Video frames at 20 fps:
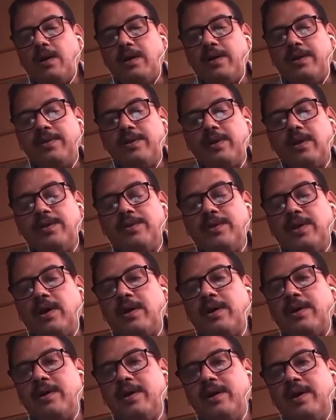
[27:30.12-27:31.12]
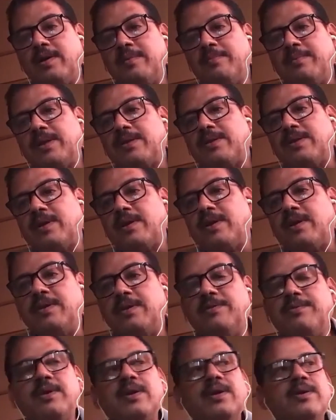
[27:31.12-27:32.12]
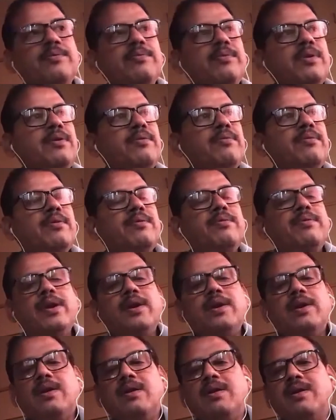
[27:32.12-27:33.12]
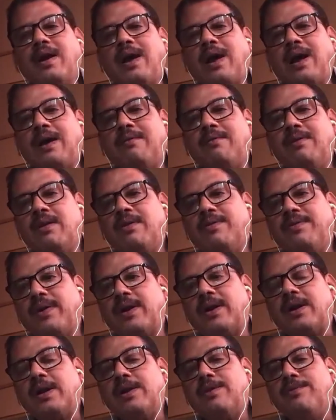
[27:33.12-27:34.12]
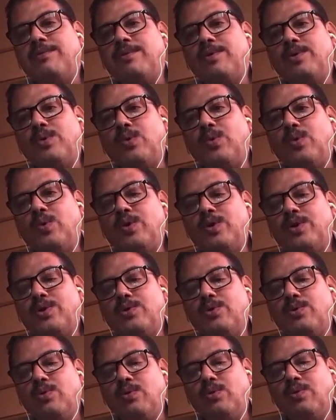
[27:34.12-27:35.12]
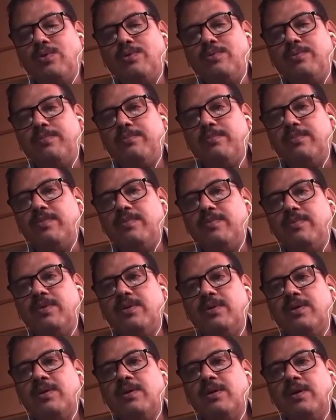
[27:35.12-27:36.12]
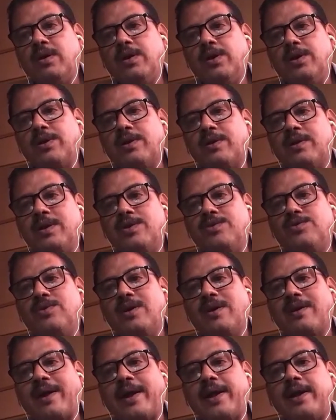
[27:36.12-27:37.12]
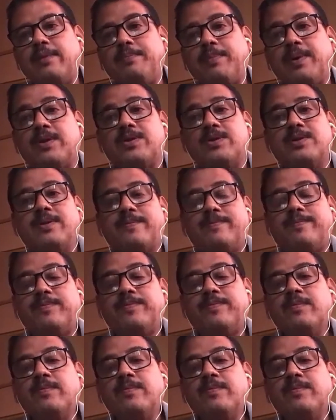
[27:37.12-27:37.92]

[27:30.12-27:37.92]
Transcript: In the earlier method, we didn't have an effective tool to reach the right person.